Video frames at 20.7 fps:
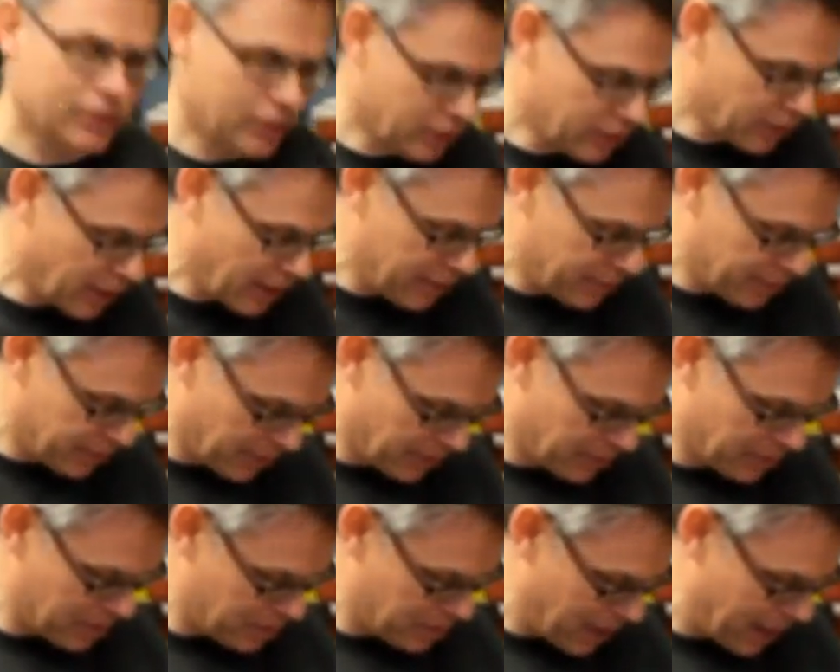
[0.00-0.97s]
straight
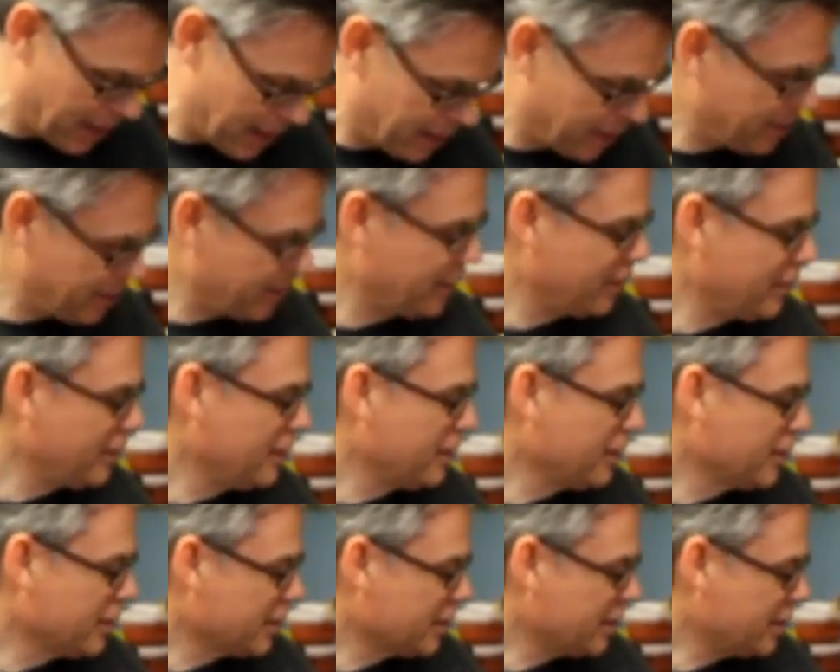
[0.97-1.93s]
from the bag
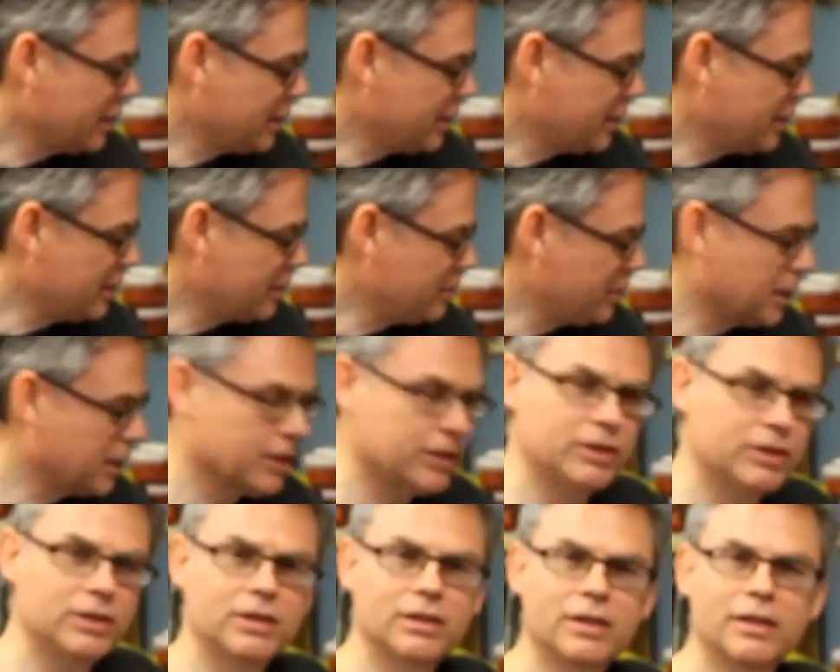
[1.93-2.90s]

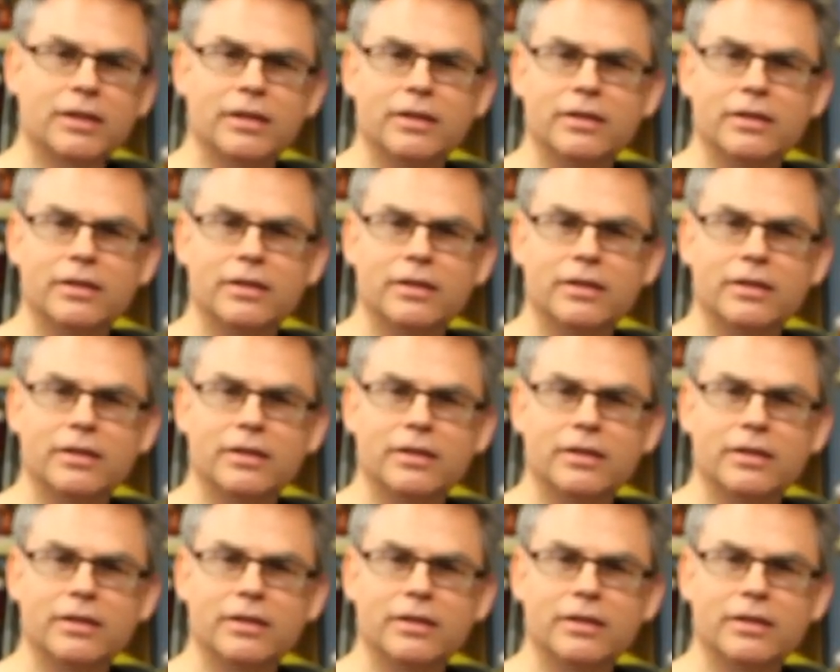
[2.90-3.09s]
because